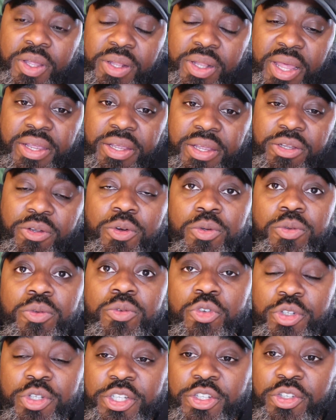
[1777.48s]
like who
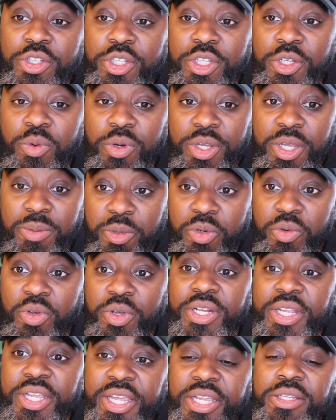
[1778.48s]
traditionally were
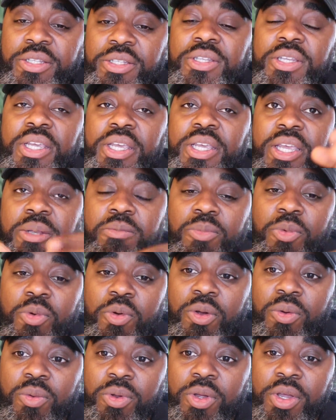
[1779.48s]
immigrant in in
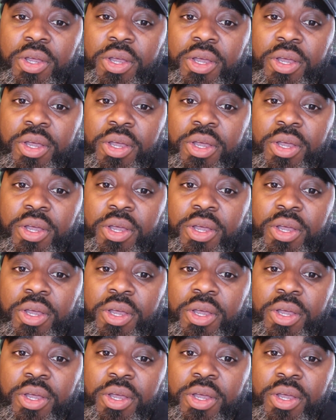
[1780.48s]
more